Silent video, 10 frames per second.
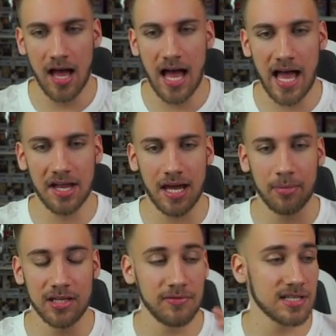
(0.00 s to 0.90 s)
And I
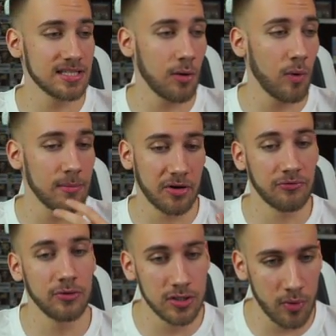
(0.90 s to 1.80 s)
believe it is now way better
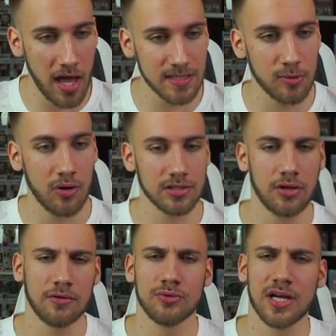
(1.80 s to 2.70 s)
for you guys, because a
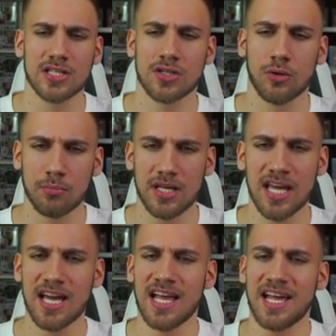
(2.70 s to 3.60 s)
lot of you guys told me
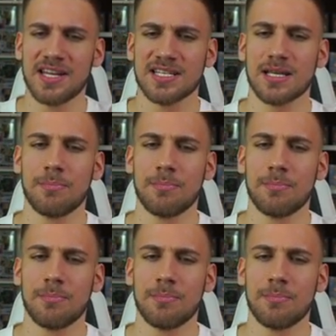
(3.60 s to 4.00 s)
it is a